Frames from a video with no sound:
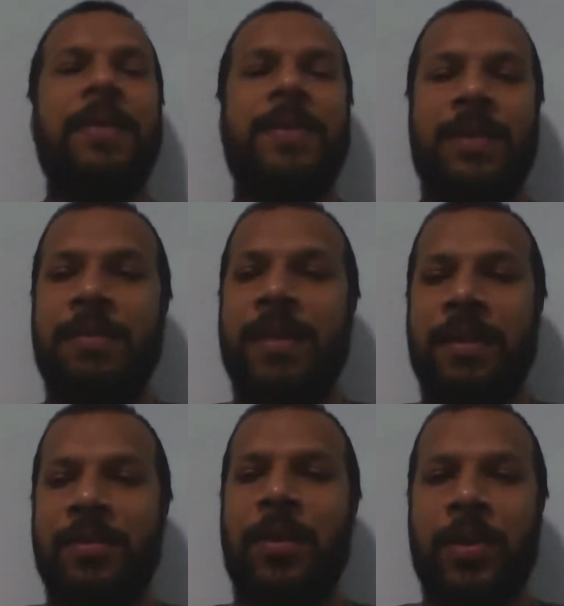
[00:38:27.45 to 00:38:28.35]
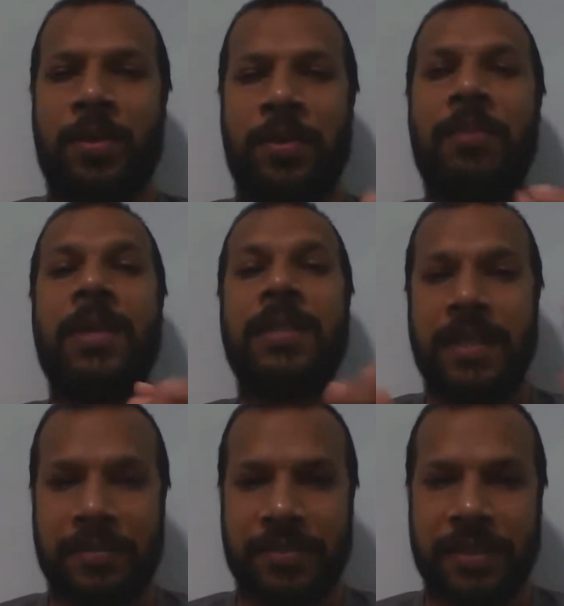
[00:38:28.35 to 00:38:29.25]
So North Korea
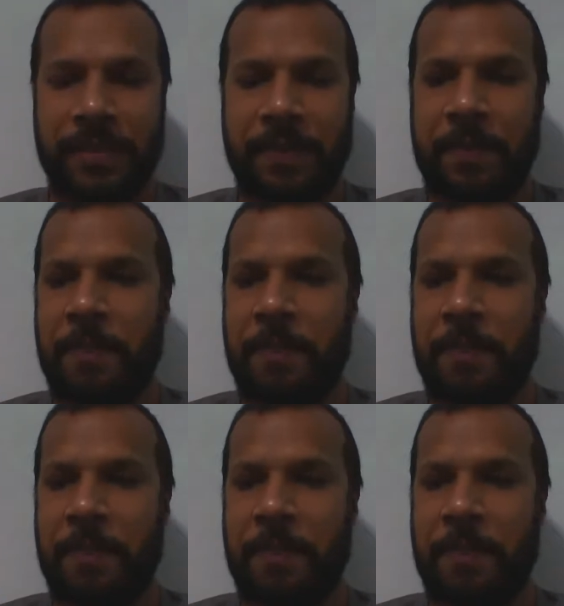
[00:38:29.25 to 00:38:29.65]
monitoring everything.